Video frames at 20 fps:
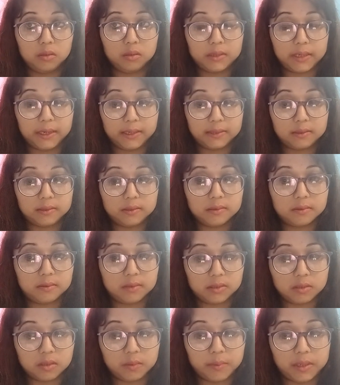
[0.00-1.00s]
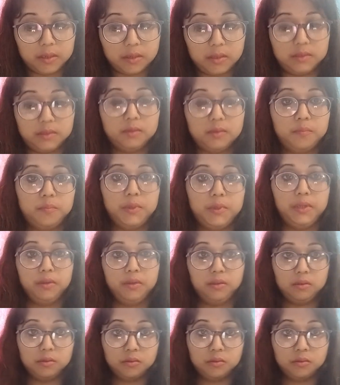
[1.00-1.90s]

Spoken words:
characteristics of adolescent period.